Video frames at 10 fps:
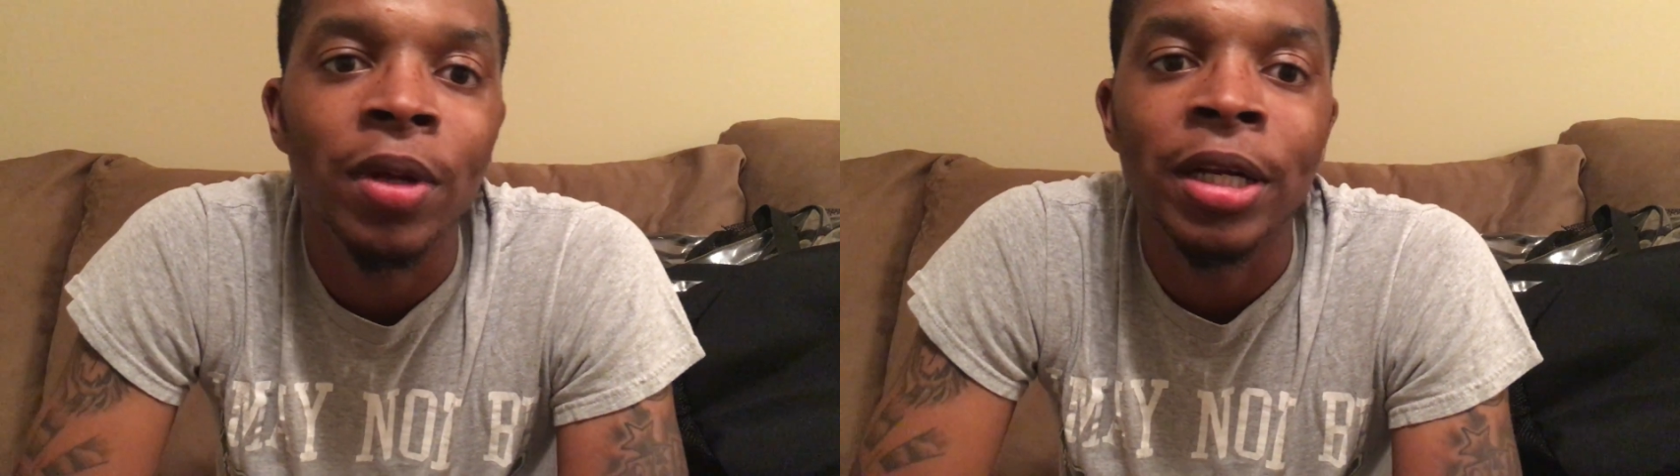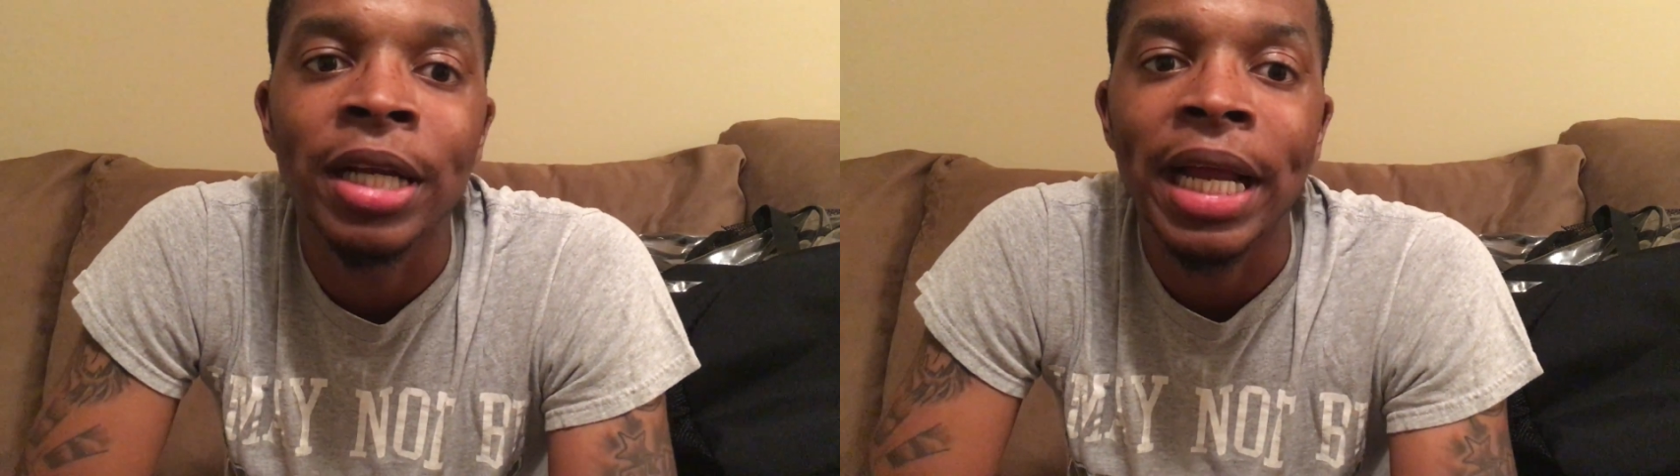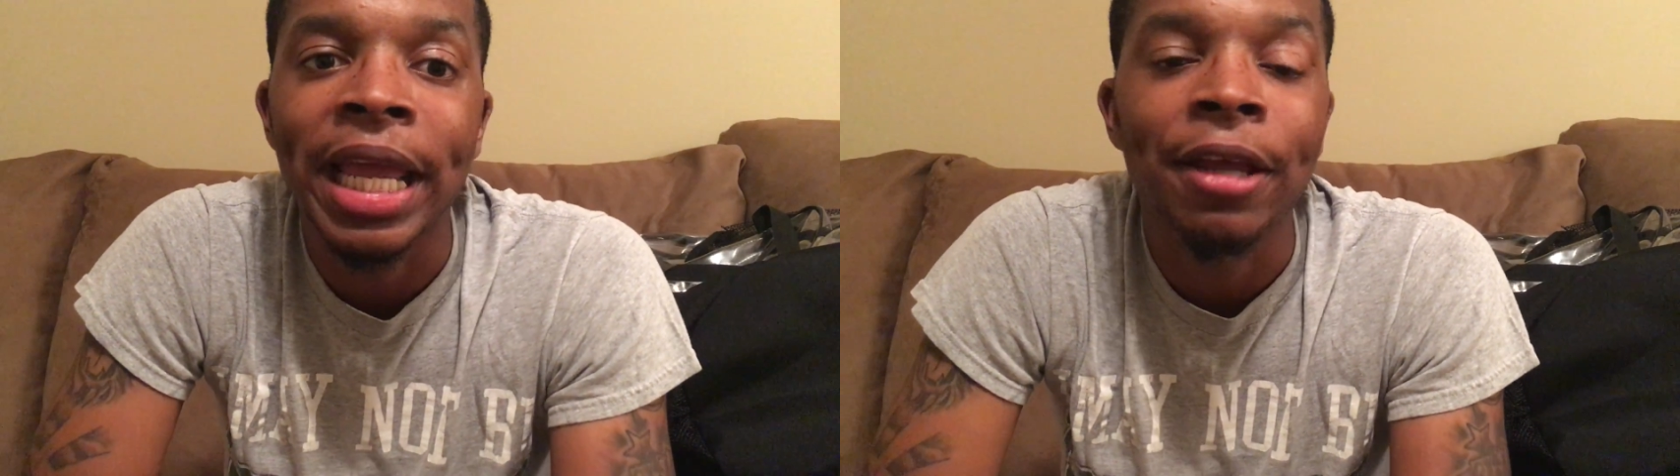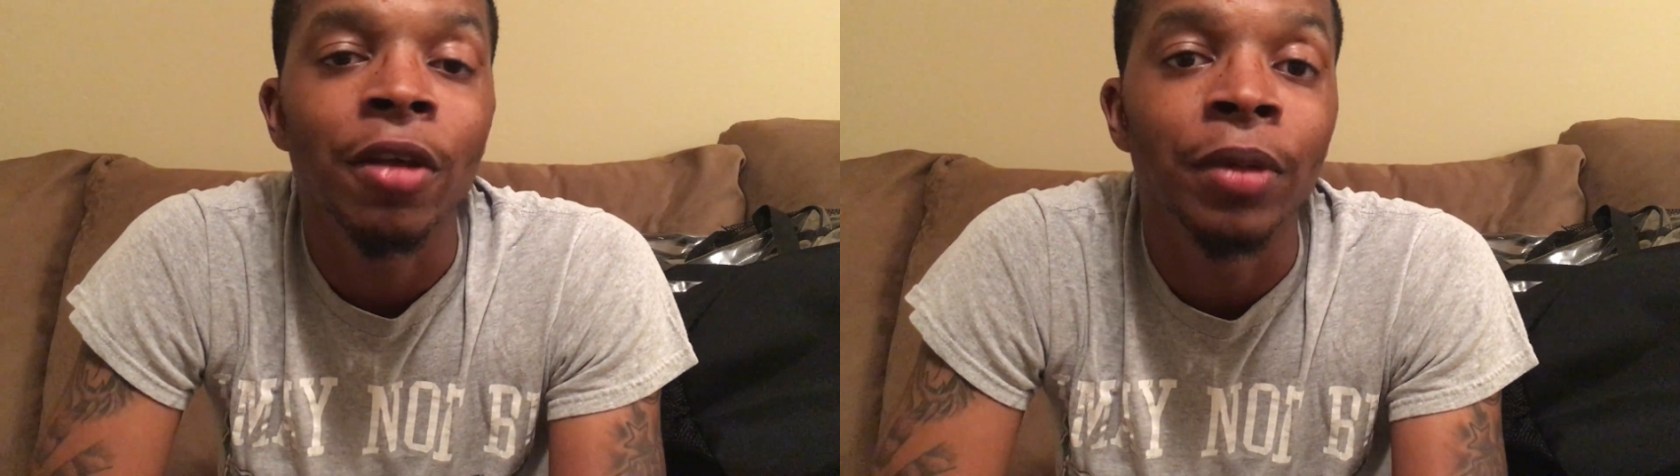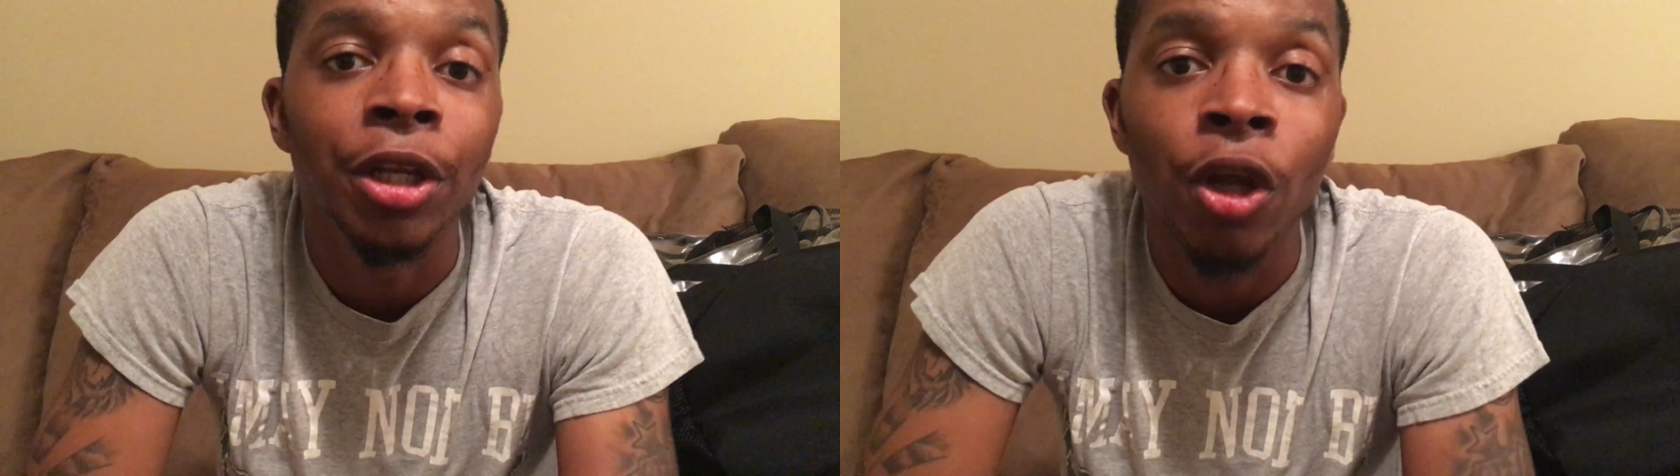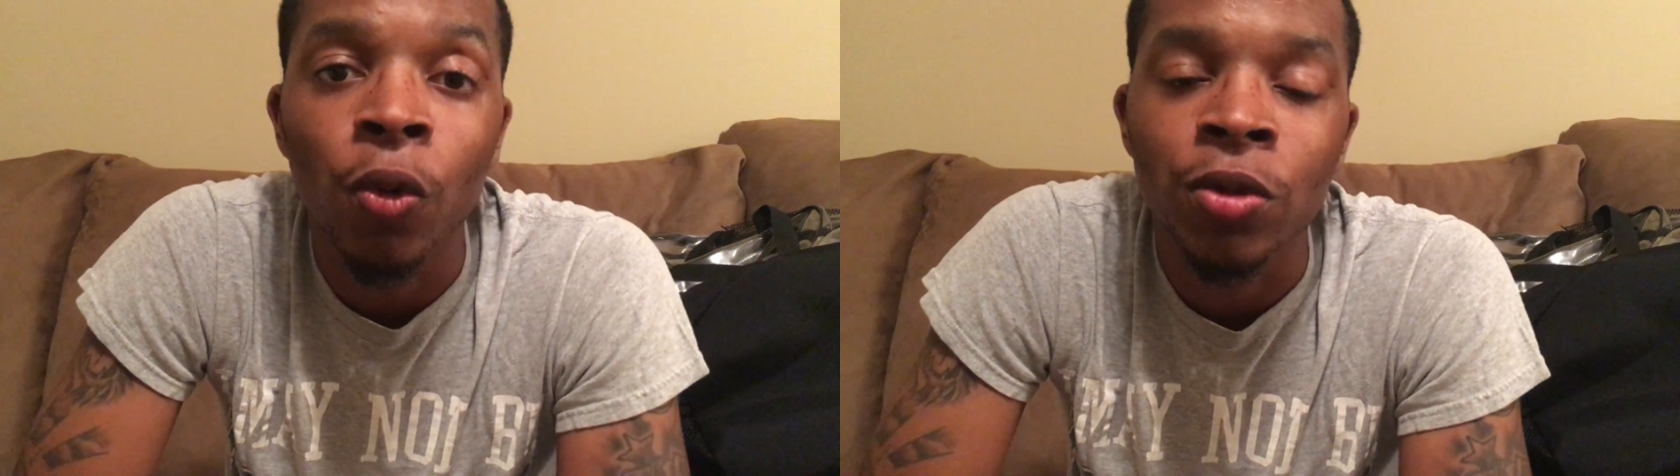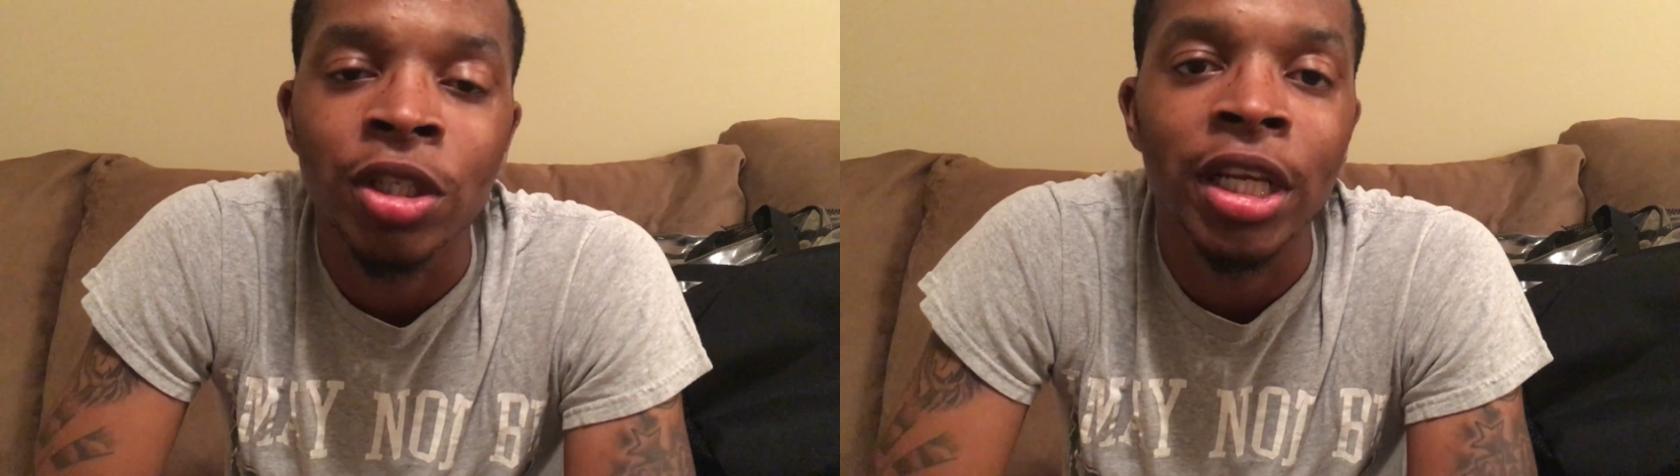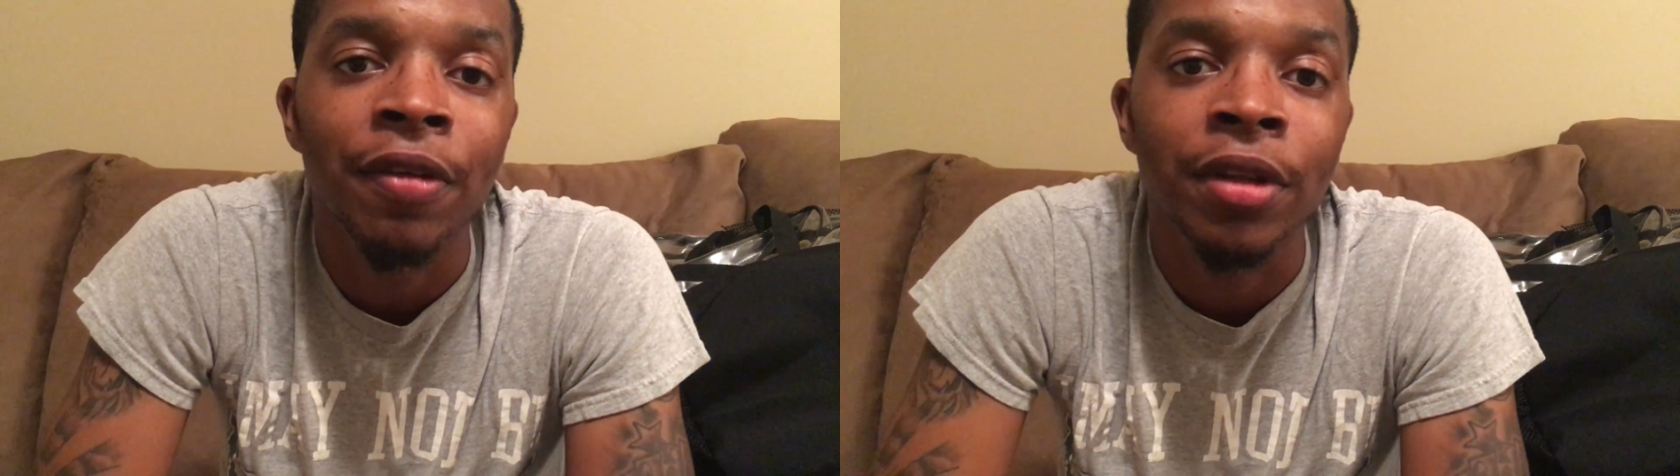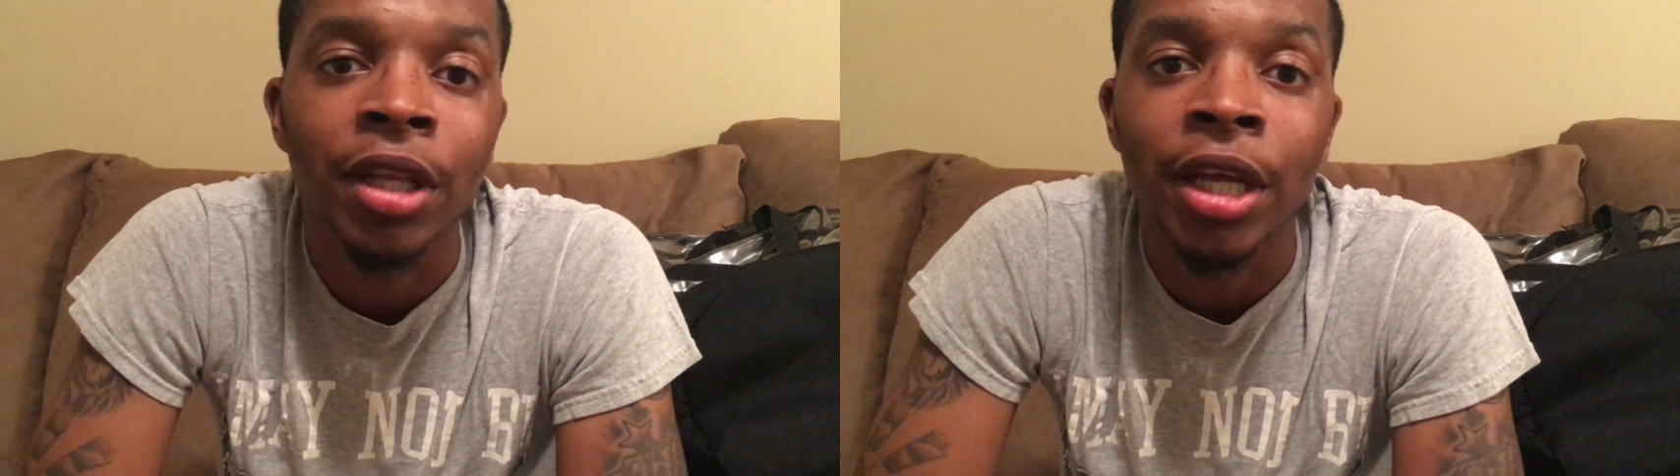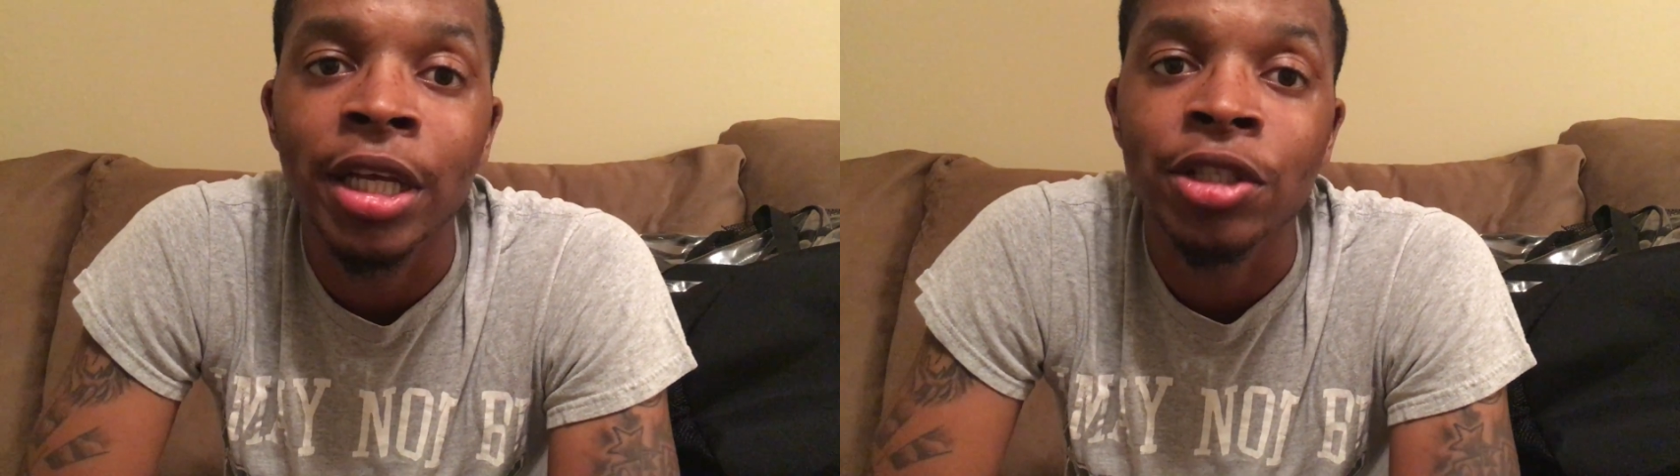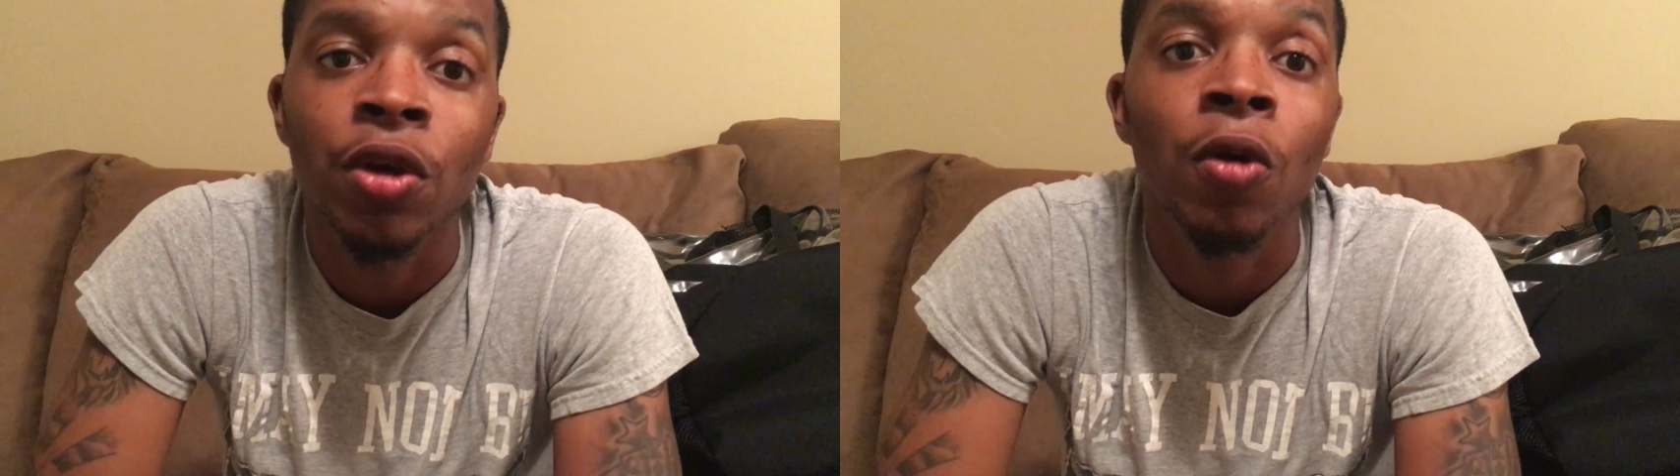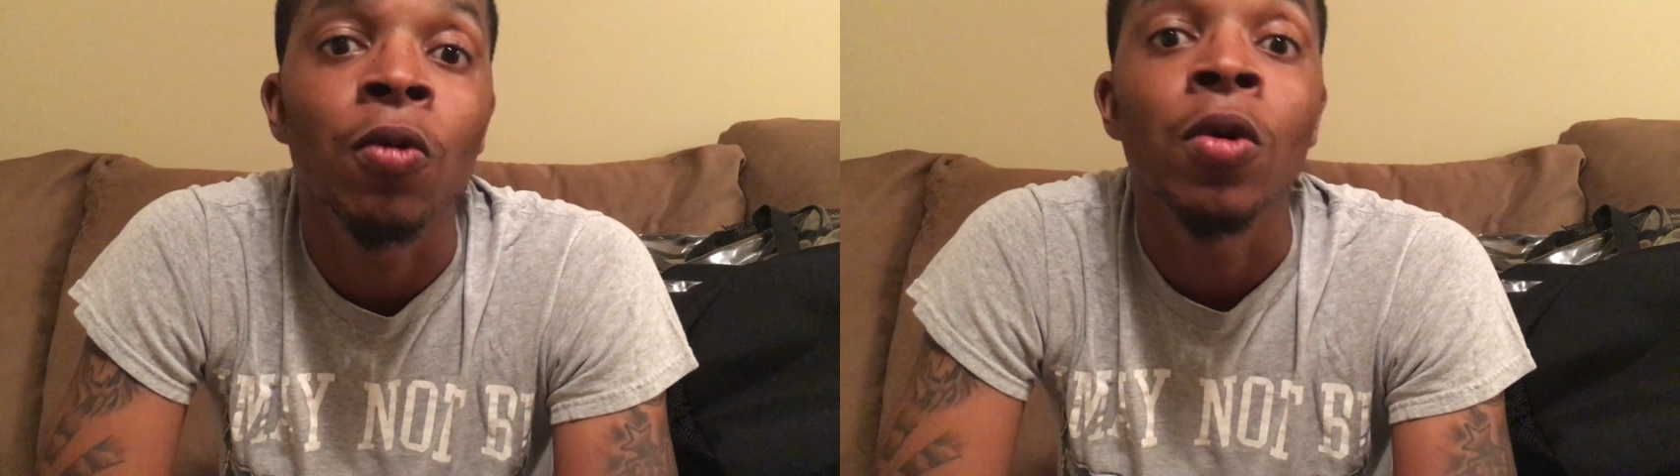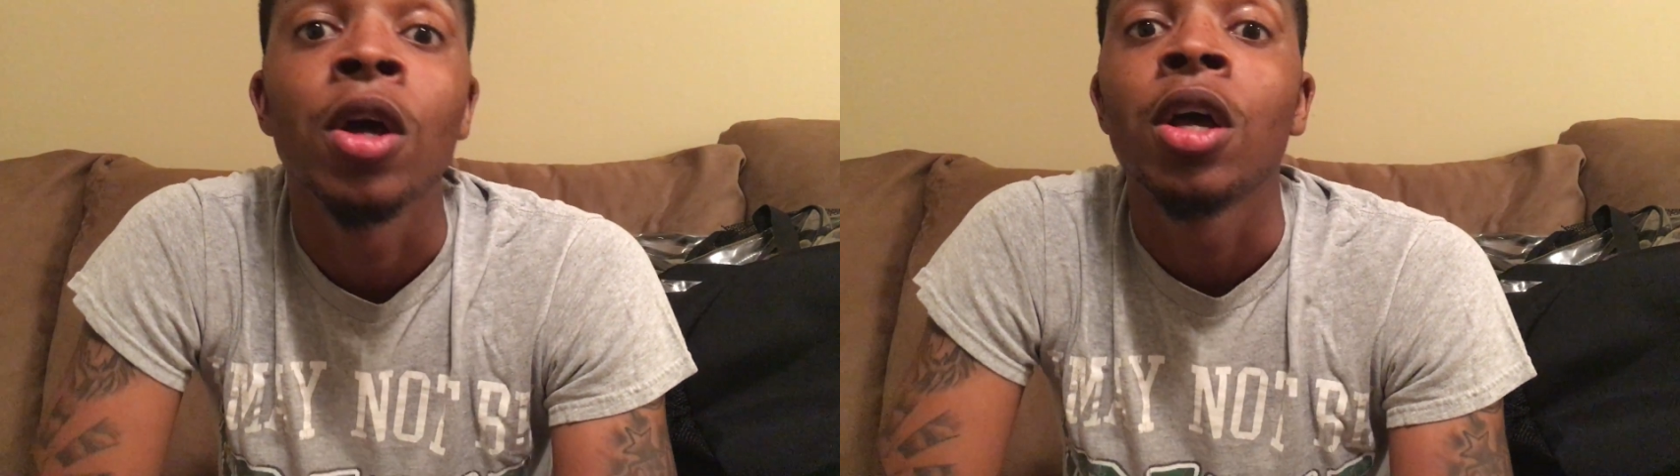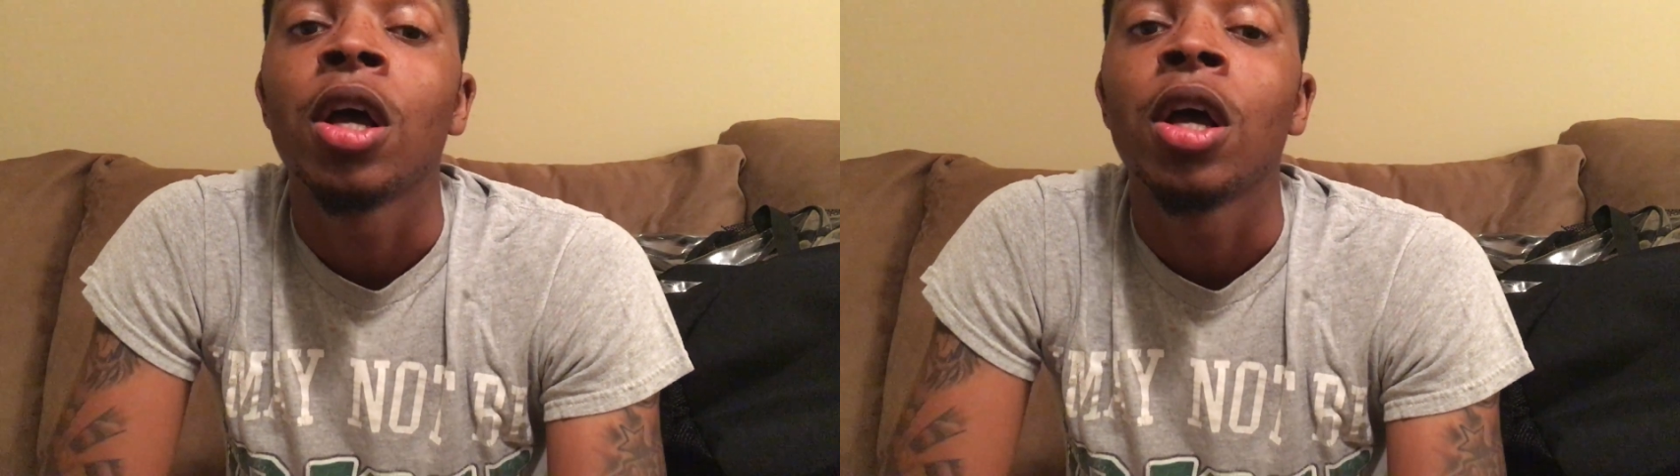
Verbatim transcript: and I gave them the notes and everything. So,